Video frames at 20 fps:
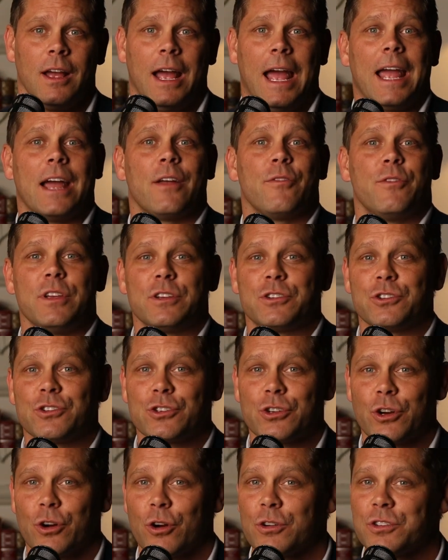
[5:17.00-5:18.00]
and this
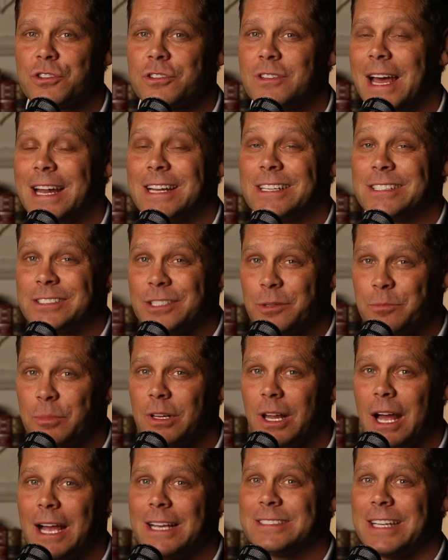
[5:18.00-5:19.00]
church that is
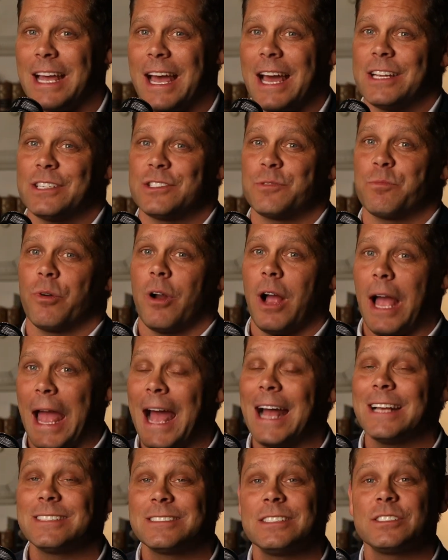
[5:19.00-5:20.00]
symbolized as
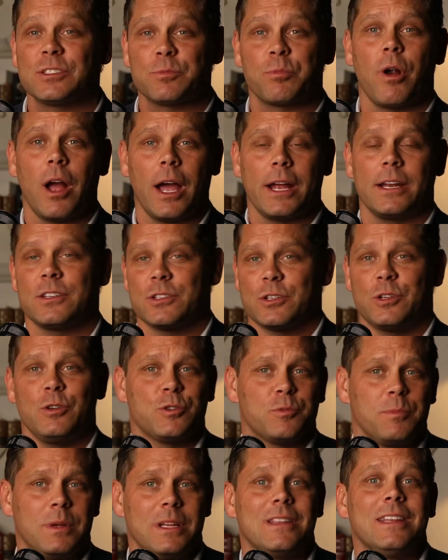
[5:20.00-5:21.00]
his bride,
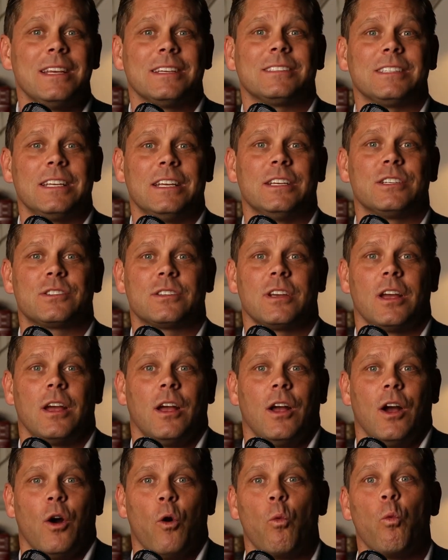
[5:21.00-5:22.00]
this is
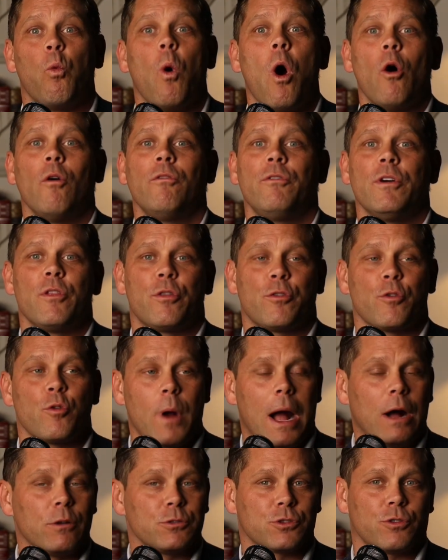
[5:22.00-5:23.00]
woven
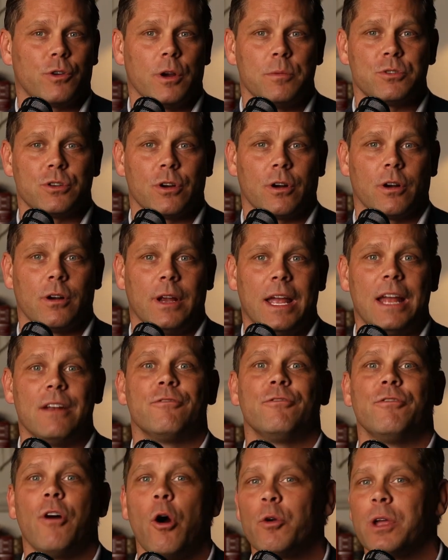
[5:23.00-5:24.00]
throughout Scripture,
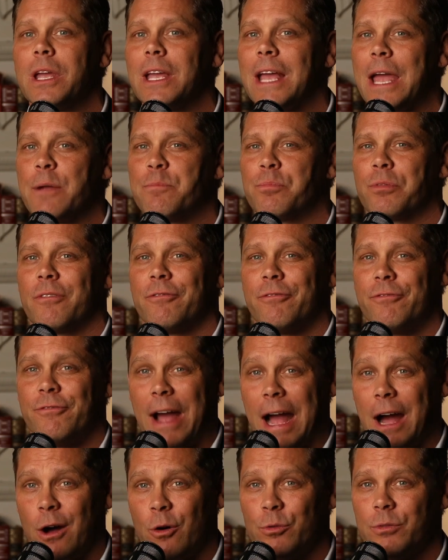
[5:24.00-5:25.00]
invoking a
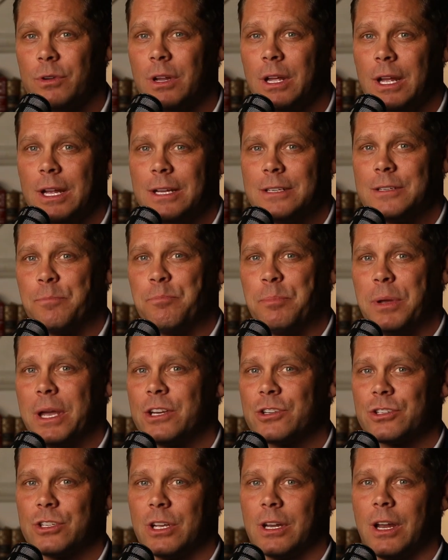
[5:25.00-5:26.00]
profound
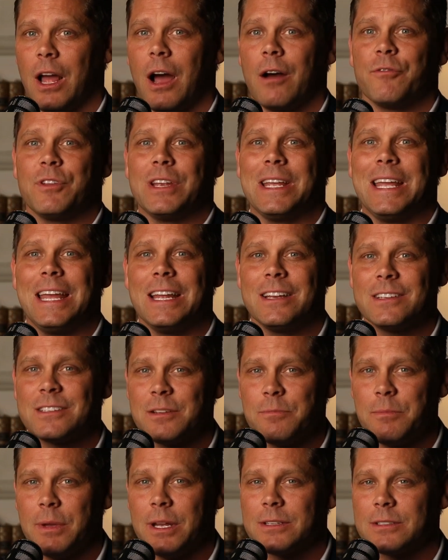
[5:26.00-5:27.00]
depiction of the
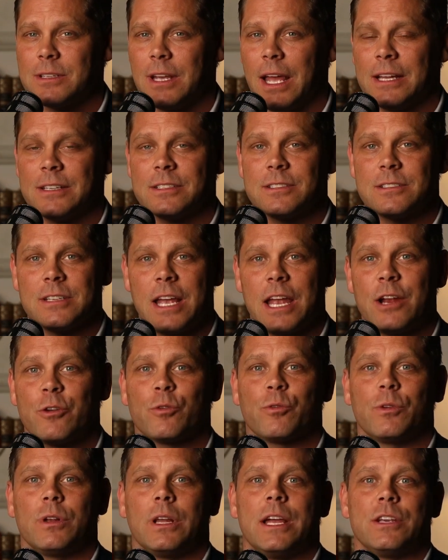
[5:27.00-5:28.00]
intimate and
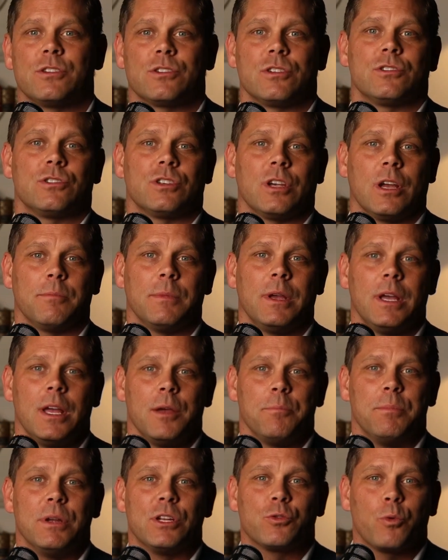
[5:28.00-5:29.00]
sacred relationship
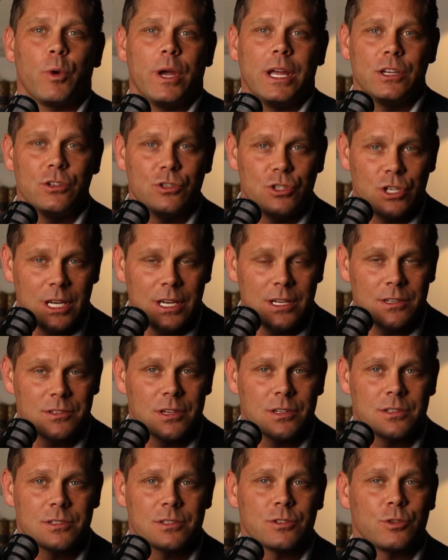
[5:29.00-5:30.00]
between
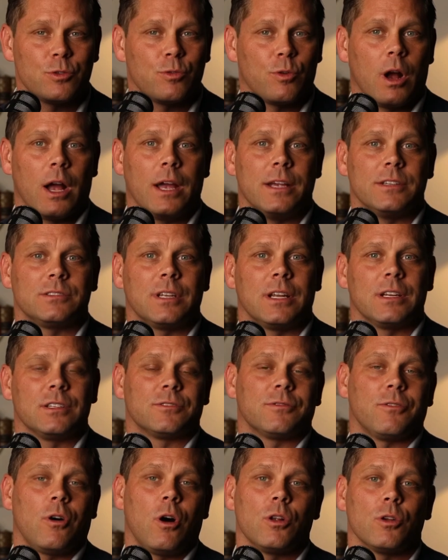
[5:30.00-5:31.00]
Jesus Christ and
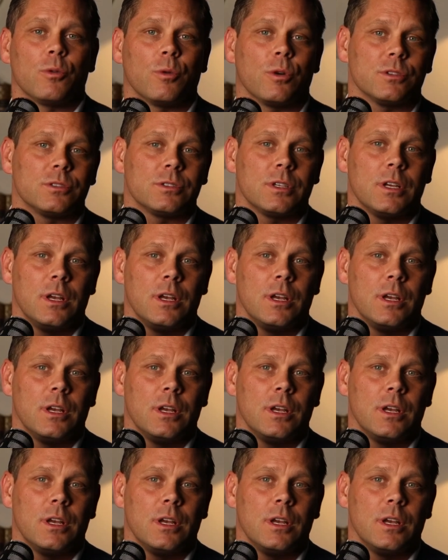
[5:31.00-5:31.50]
his followers.